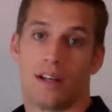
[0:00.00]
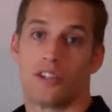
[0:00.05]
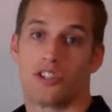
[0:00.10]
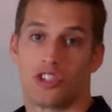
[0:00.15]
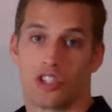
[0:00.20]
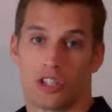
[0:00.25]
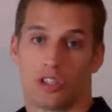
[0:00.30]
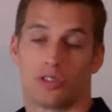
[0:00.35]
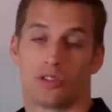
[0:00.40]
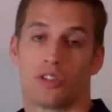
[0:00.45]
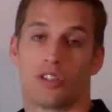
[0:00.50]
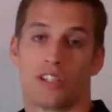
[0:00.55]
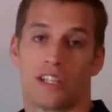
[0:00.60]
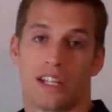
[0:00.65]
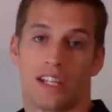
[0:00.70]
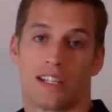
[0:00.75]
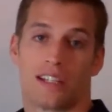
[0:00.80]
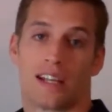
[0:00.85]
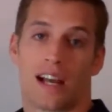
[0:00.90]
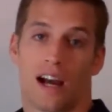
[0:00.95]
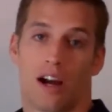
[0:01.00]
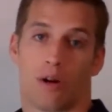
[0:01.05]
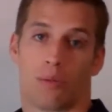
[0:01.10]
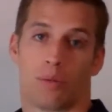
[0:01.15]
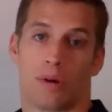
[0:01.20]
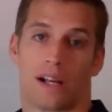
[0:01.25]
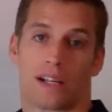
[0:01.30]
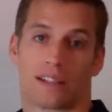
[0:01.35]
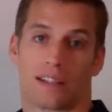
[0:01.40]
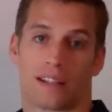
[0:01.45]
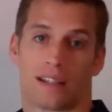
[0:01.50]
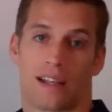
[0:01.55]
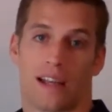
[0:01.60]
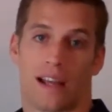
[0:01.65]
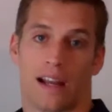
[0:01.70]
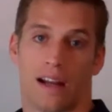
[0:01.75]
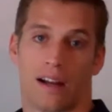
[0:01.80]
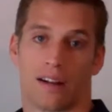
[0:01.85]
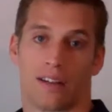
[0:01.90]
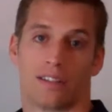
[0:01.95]
Children need chiropractic
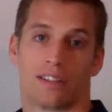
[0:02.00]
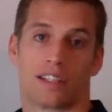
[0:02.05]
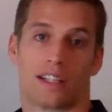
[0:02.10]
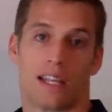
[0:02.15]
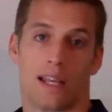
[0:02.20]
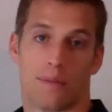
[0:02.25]
care to